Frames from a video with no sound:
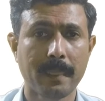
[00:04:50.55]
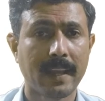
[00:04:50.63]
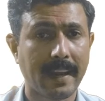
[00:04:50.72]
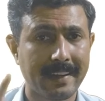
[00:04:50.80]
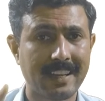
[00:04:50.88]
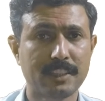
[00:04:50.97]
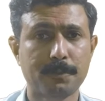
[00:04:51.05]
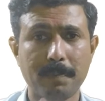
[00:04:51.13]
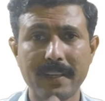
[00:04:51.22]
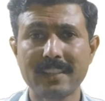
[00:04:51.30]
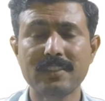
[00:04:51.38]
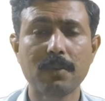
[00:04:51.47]
and let's
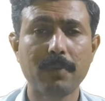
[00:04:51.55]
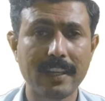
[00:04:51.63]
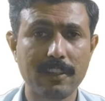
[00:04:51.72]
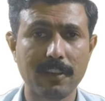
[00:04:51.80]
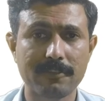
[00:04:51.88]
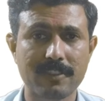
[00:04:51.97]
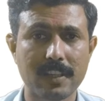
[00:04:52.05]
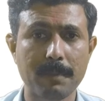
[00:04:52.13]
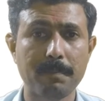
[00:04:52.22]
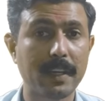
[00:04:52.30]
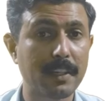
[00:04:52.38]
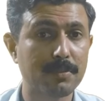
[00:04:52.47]
place the value of slip
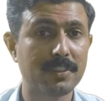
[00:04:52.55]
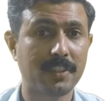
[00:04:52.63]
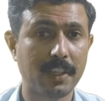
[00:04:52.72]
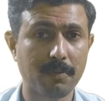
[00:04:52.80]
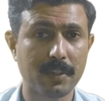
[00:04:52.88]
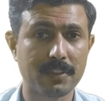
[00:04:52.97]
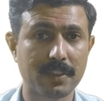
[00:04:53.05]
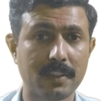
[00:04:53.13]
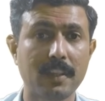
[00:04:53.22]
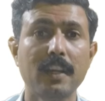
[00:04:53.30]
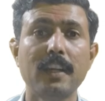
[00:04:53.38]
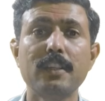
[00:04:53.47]
into this equation
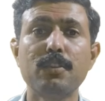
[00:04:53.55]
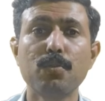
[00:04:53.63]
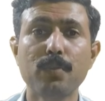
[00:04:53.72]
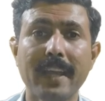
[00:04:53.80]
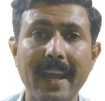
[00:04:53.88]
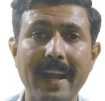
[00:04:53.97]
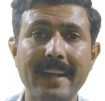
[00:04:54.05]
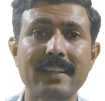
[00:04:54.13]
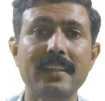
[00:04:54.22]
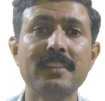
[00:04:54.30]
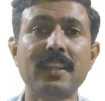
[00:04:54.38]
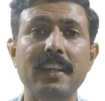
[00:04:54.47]
to
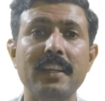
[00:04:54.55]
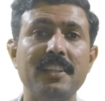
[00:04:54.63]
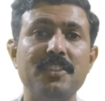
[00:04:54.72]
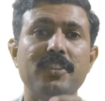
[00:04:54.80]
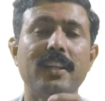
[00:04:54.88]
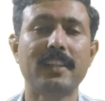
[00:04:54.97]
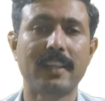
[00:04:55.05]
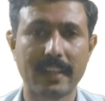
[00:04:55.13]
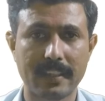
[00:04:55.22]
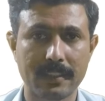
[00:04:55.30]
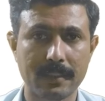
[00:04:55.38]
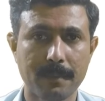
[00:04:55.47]
get the initial current.